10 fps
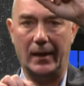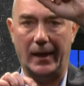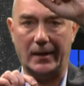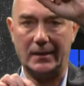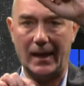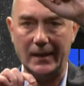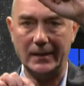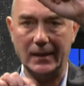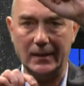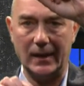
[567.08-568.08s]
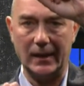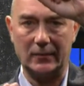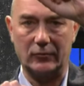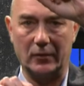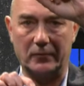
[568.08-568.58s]
Exciting an
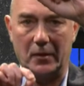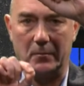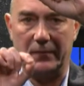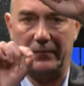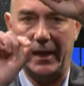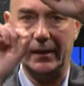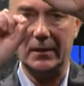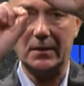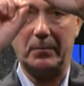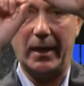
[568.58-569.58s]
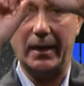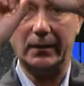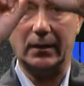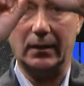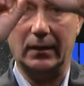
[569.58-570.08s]
electron from the valence
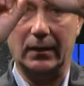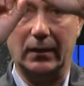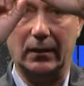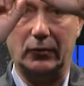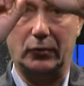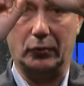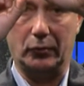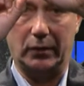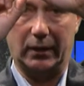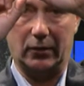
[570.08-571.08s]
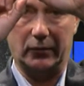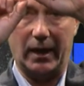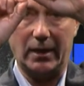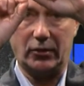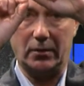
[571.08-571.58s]
band to the
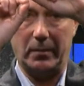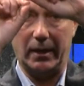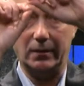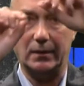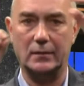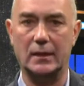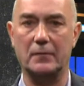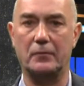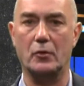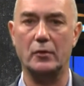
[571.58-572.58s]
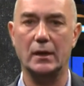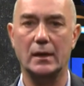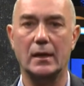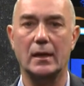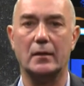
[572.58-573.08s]
conduction band, therefore,
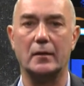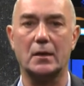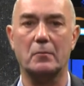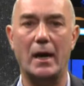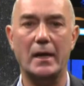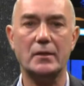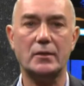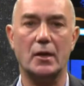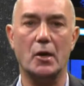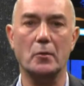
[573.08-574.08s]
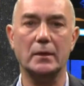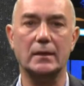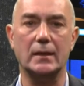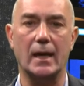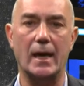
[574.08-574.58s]
requires only
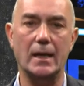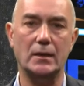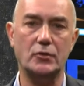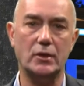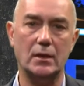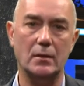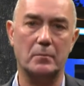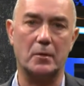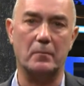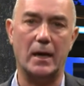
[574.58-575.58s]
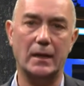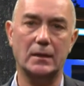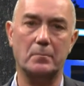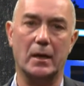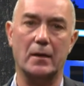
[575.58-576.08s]
the energy
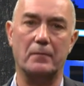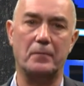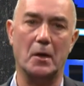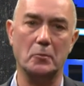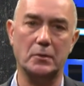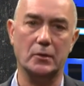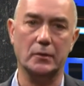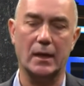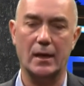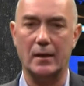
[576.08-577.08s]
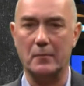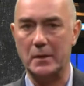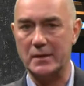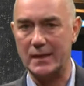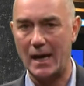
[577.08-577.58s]
provided by a photon
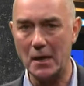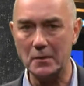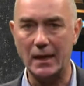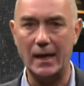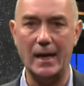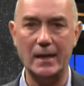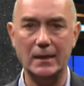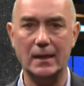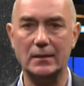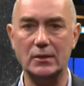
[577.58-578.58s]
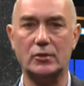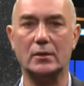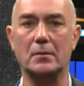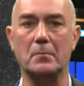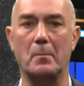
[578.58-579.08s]
without any
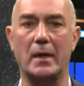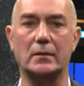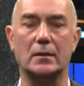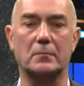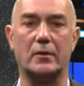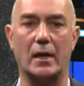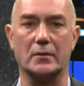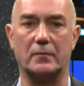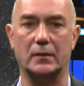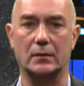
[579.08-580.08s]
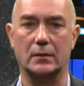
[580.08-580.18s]
additional momentum transfer.